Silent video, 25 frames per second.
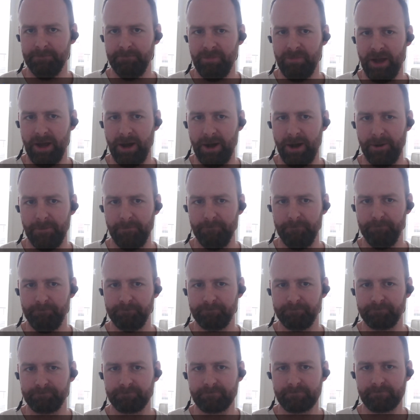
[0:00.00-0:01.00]

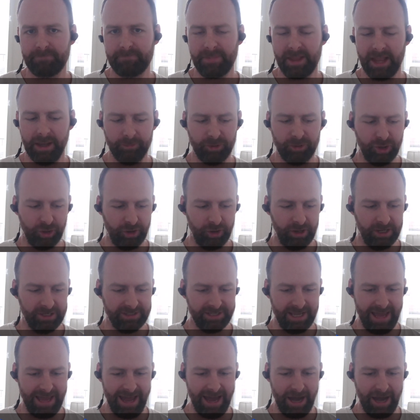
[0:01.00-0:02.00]
I'm
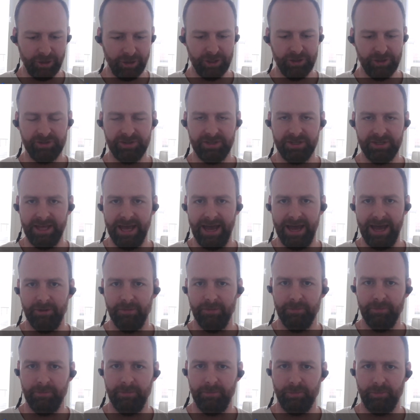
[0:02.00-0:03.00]
curious how you see that
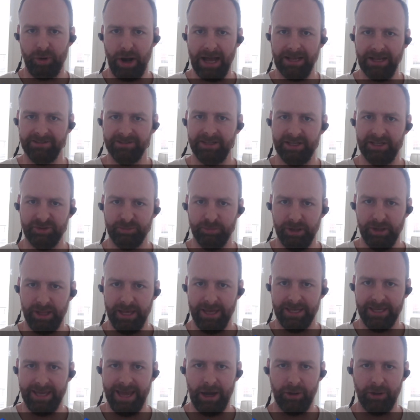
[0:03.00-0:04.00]
process
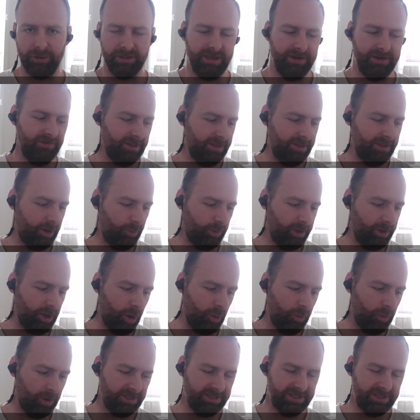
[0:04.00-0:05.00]
playing out, given that we
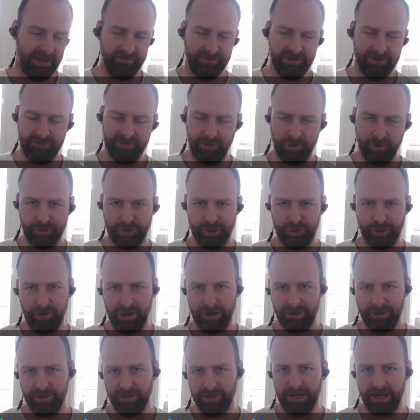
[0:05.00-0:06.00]
always have dysfunction
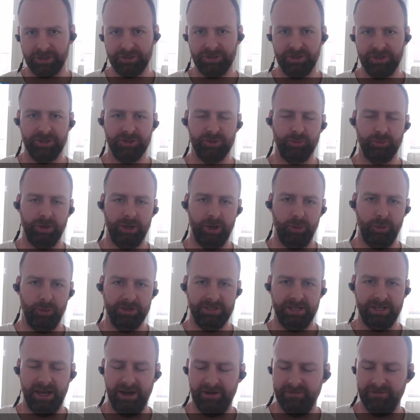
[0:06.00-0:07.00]
around elections. We
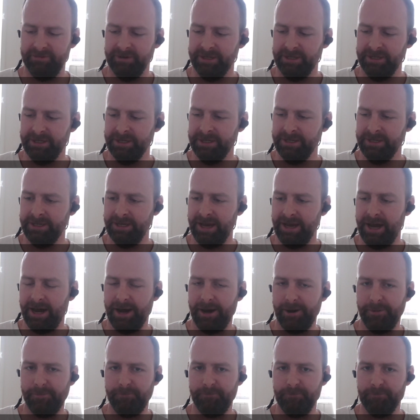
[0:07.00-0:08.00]
always have,
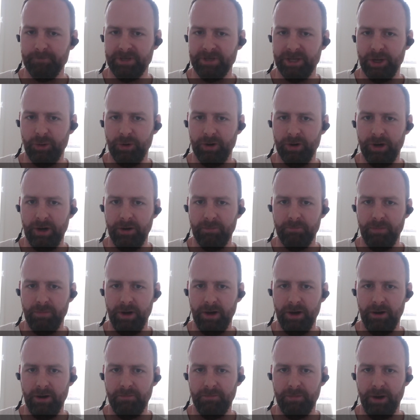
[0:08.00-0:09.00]

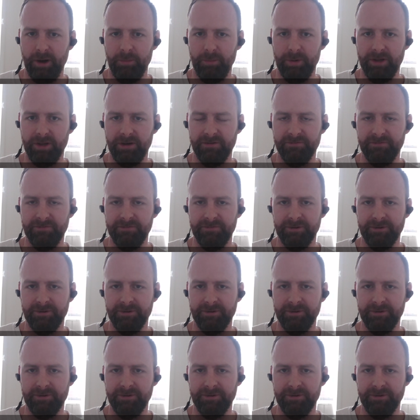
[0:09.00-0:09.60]
a bit of